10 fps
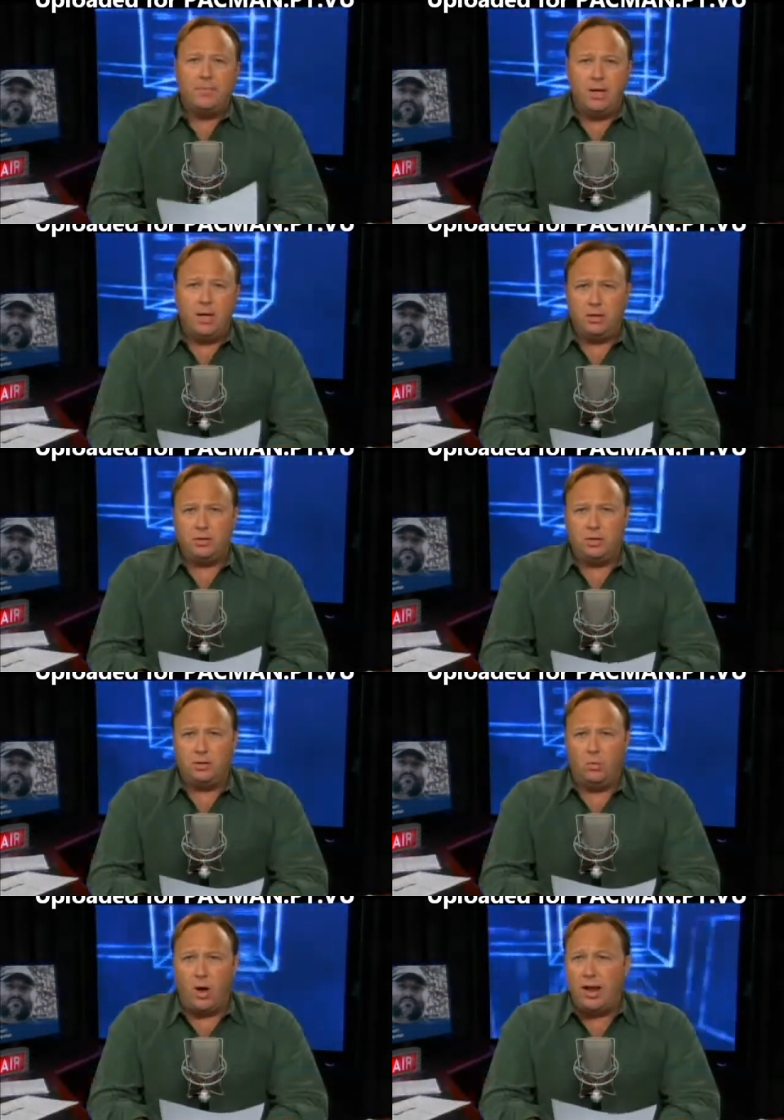is
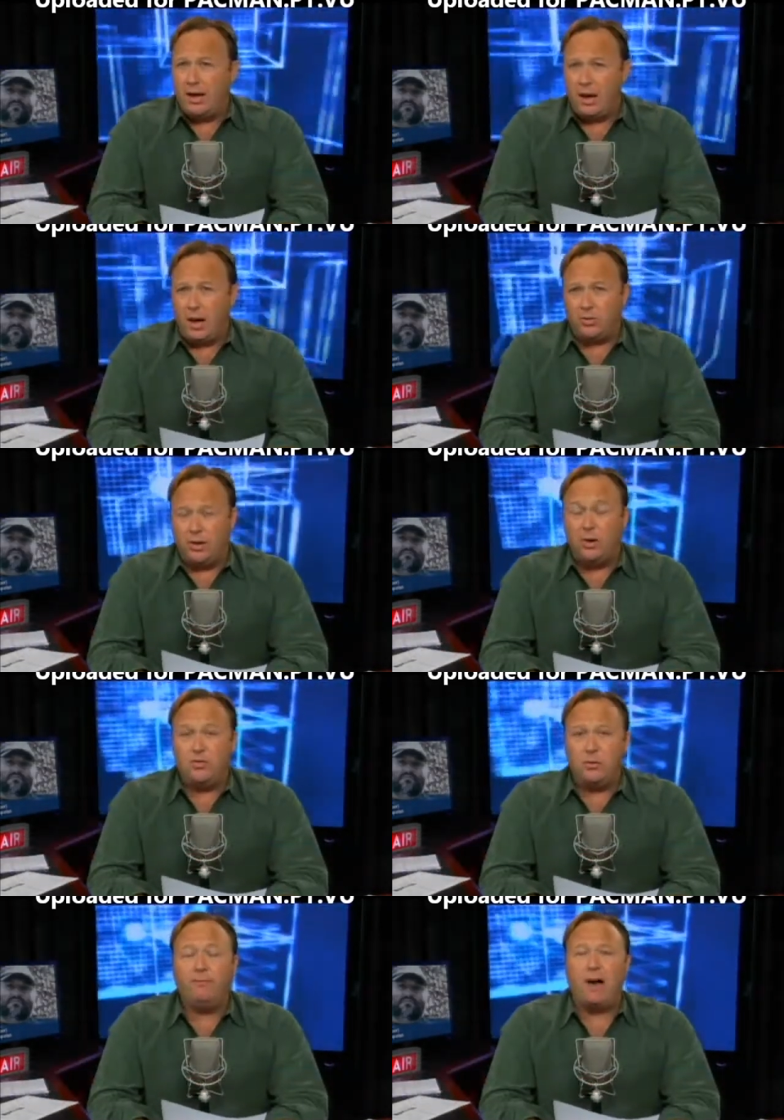
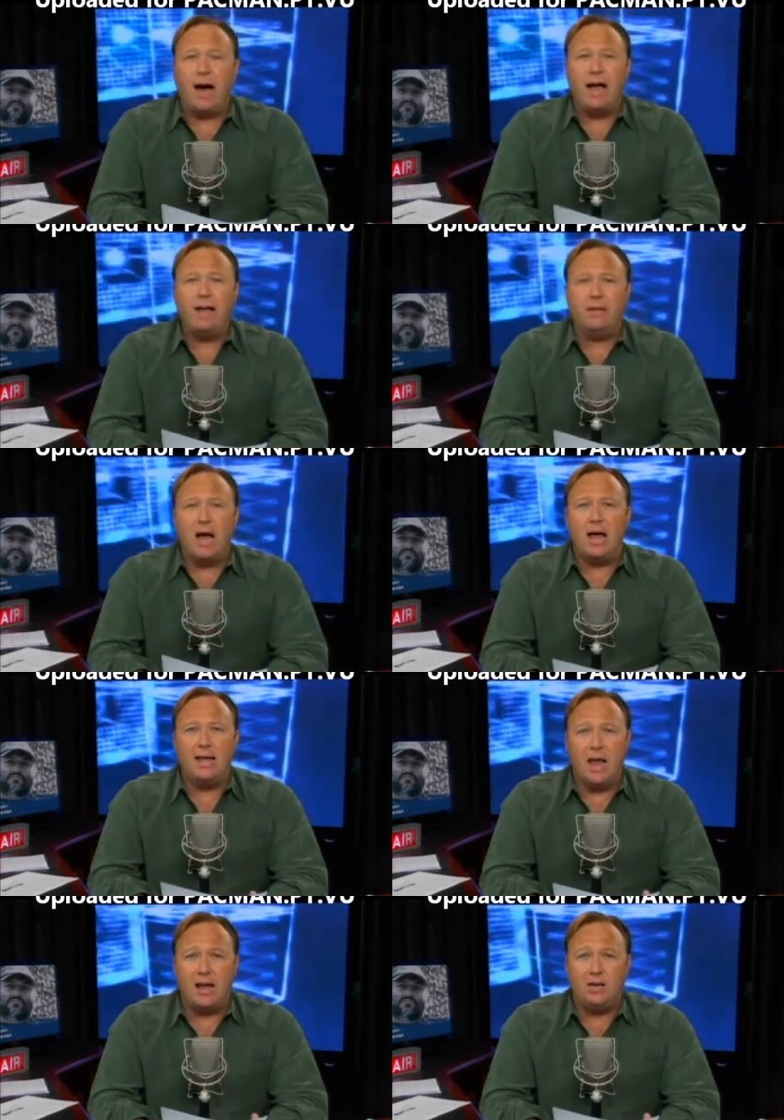
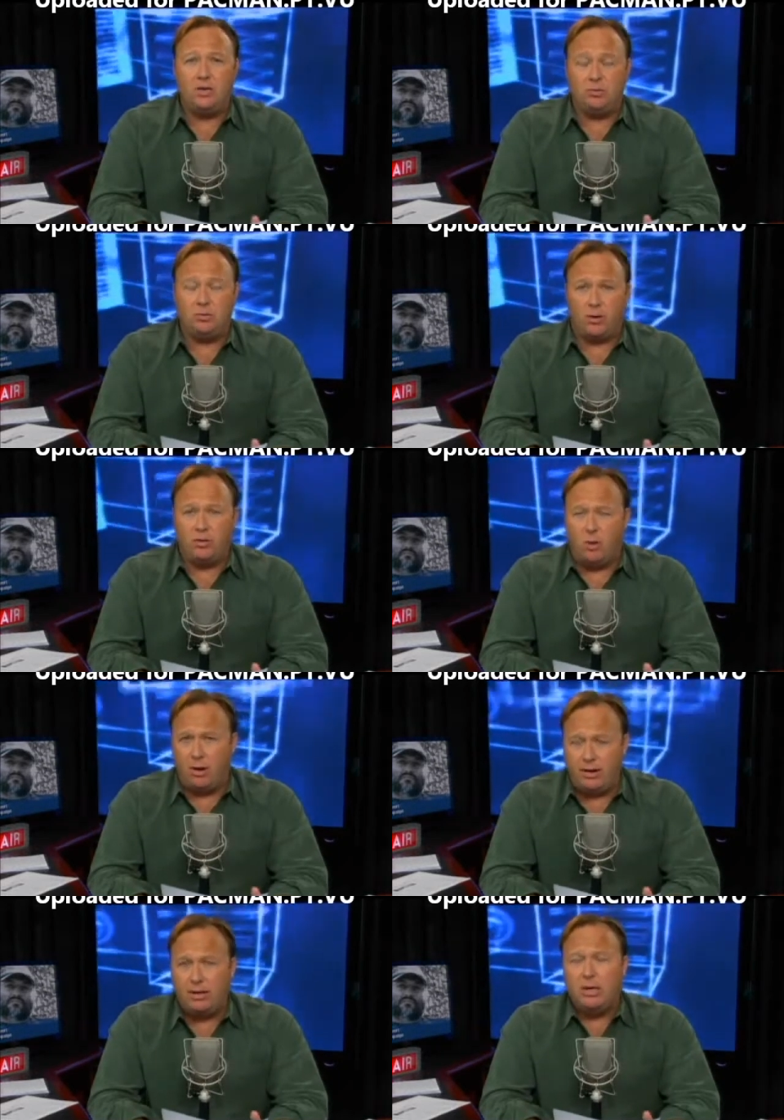
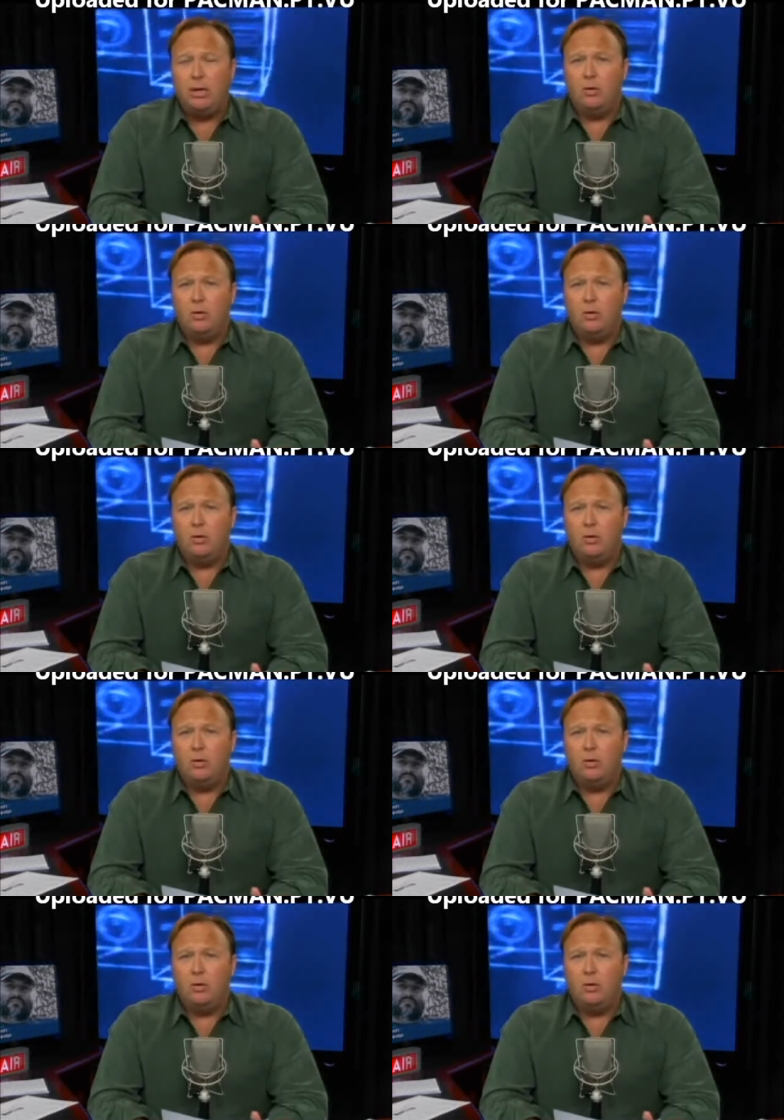1-800-259-9231,